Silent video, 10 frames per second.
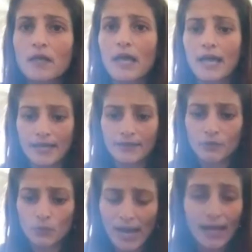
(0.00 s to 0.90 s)

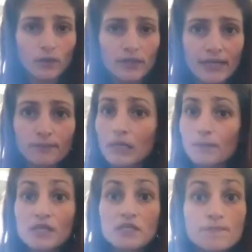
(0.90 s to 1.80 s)
and you allocate
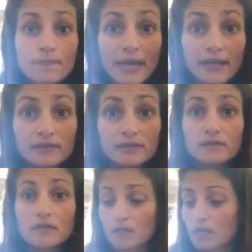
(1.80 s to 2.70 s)
maybe a
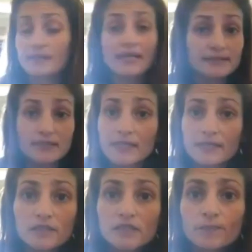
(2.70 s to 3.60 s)
space, a
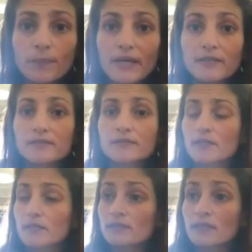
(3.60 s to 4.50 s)
designated space,
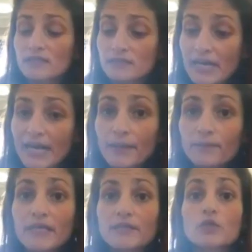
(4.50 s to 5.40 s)

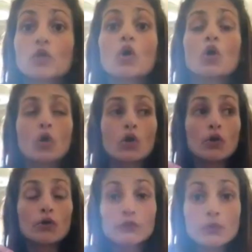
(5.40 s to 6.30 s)
time that
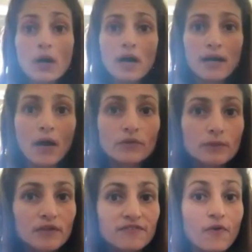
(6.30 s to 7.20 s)
you are
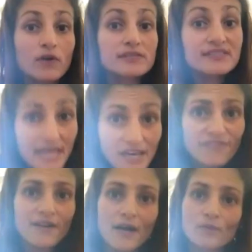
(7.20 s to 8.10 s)
accountable for,
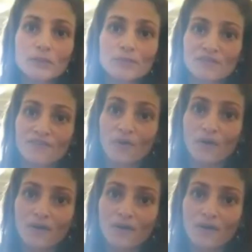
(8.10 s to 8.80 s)
self-accountable for,